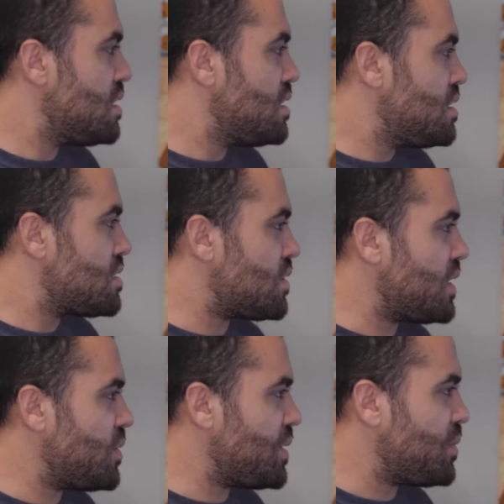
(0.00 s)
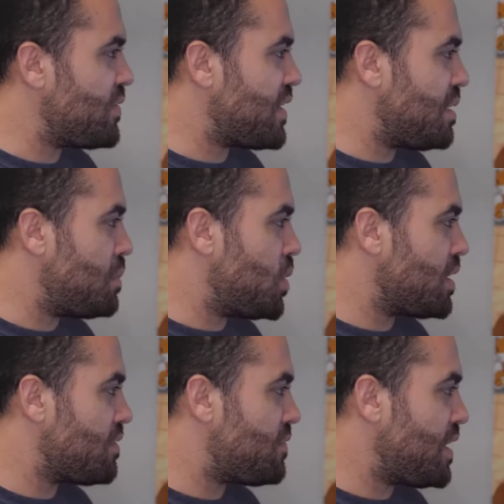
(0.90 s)
So anyway, we've got
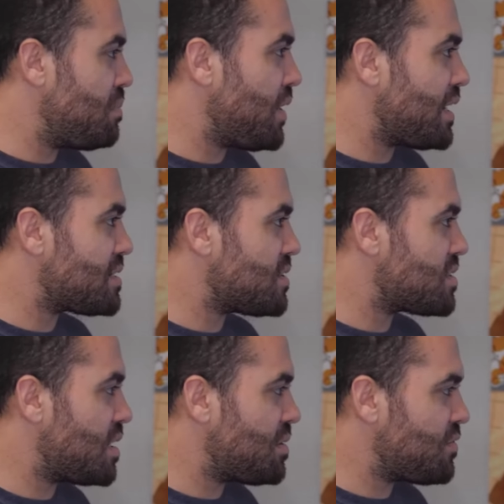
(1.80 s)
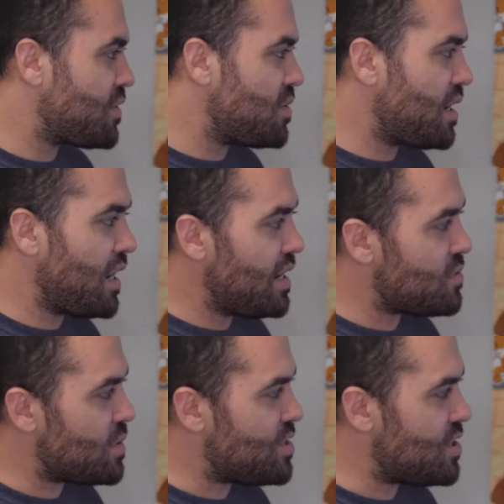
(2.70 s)
more Fudd Blasters coming for you guys.
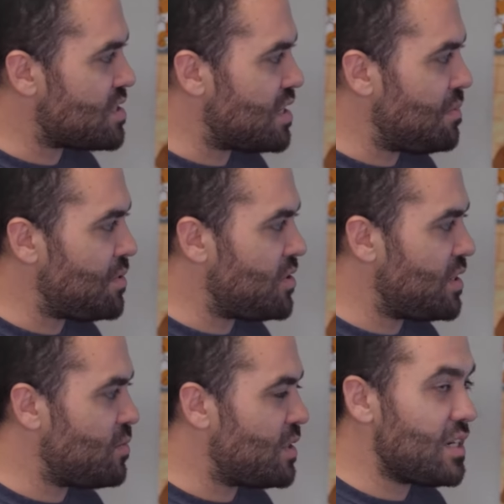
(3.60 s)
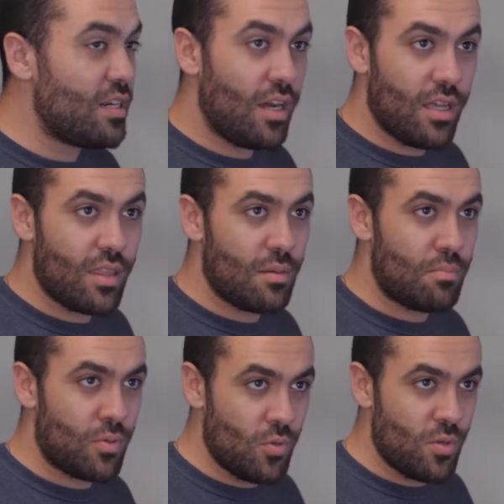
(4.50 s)
We just uploaded one on the
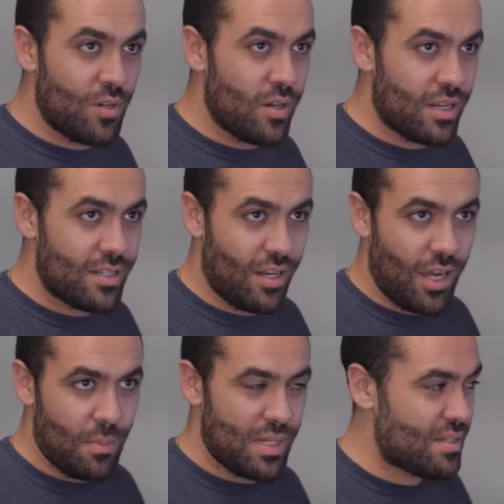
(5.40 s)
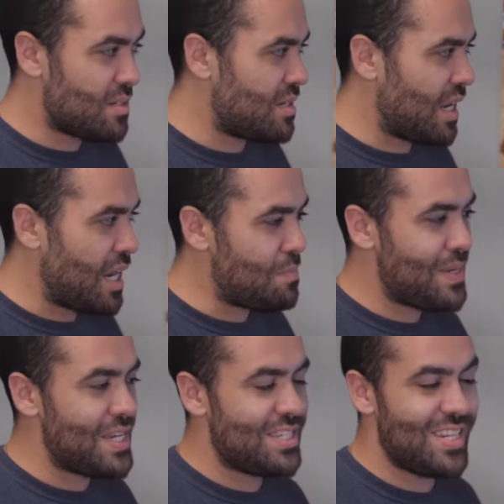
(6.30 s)
Brügger and Thomet
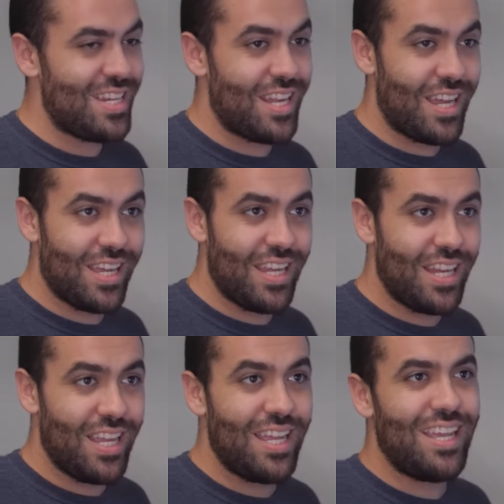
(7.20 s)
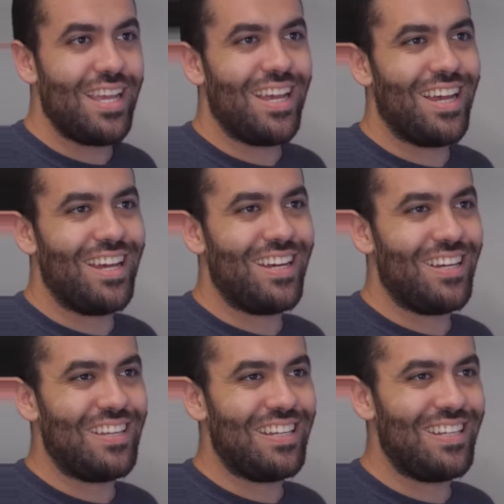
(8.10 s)
APC9
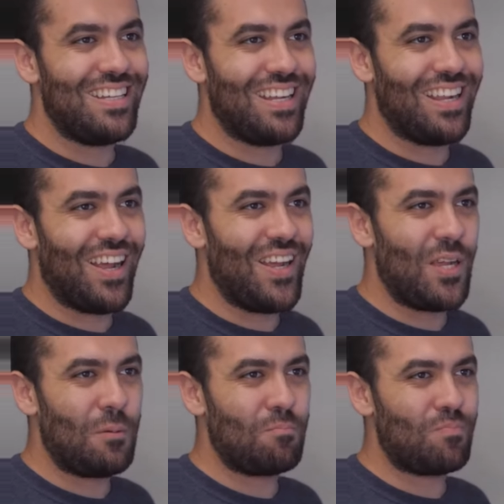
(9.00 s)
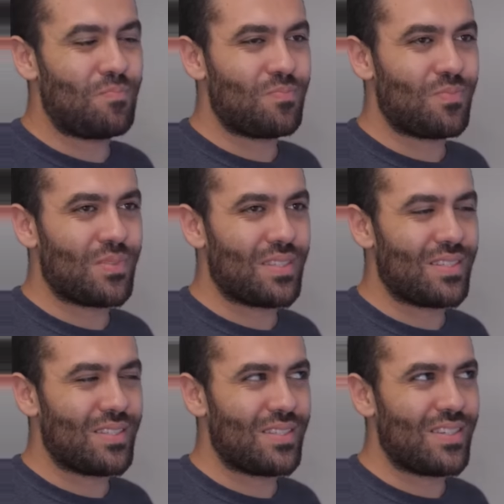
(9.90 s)
uh, BWC9.
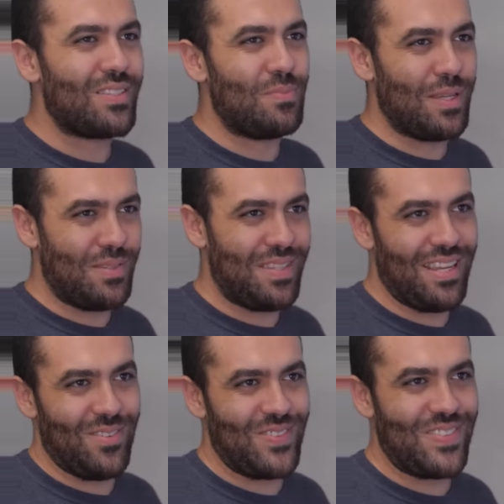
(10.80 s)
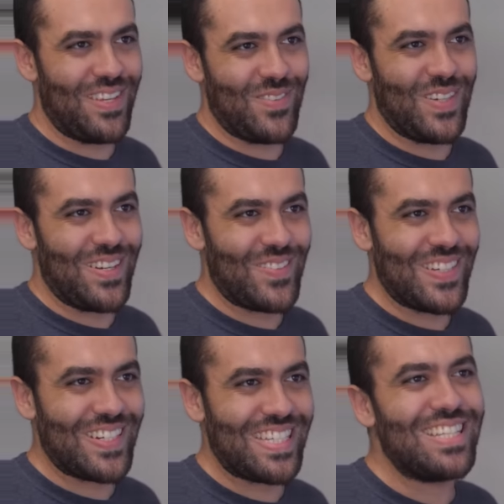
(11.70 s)
yeah, yeah, whatever.
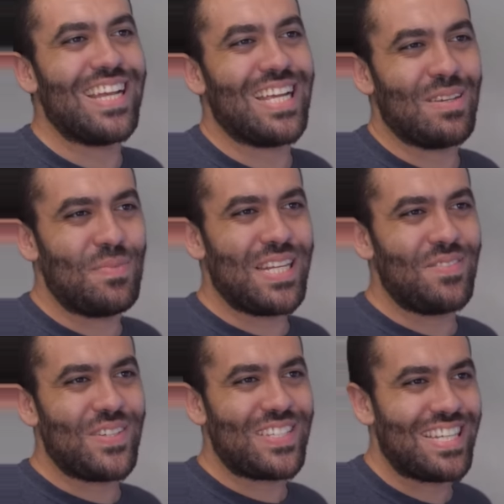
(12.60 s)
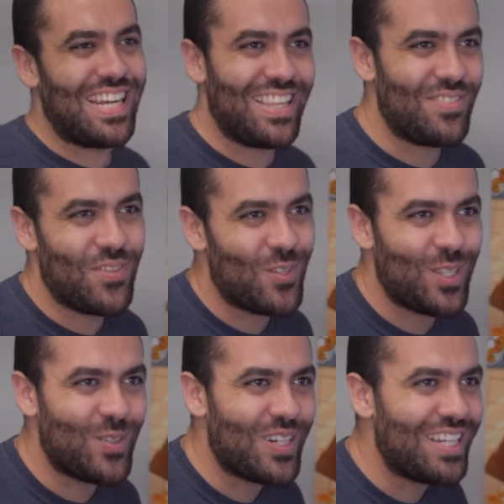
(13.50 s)
whatever. Yeah, the BWC9, the
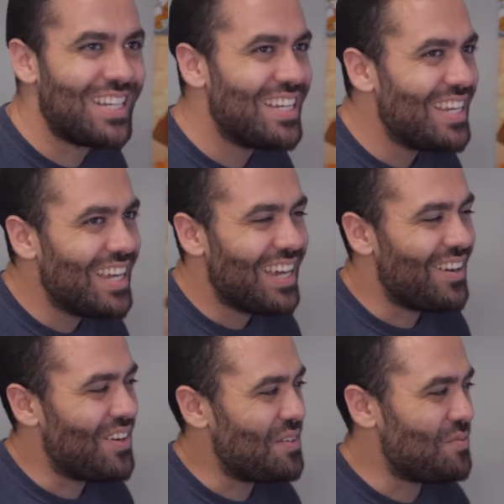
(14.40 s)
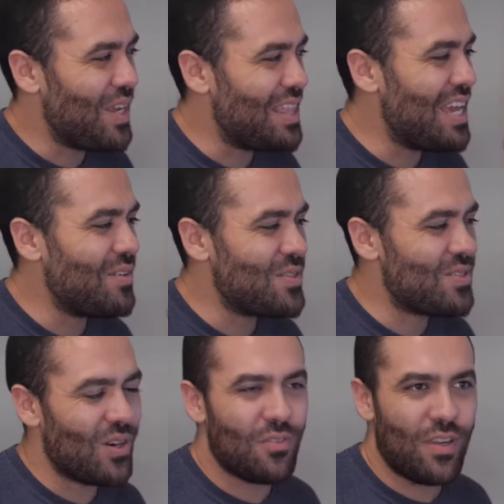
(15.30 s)
foldy one. Oh, um, shit, and that shit. was
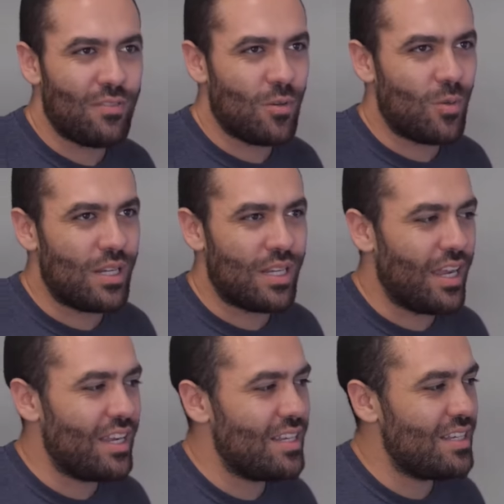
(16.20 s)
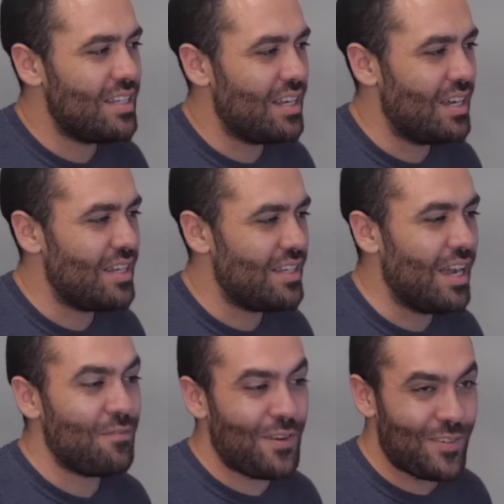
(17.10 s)
our favorite one yet. Uh,
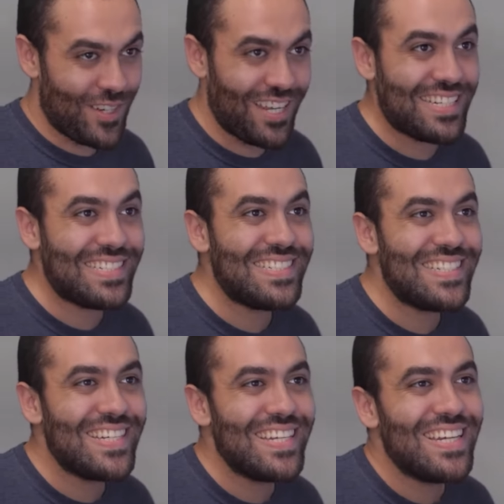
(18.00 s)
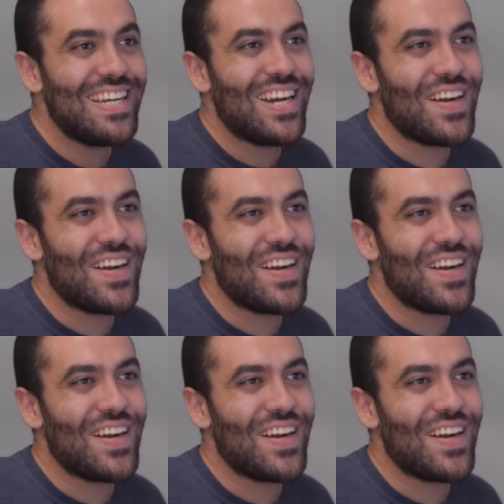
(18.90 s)
not favorite gun. Our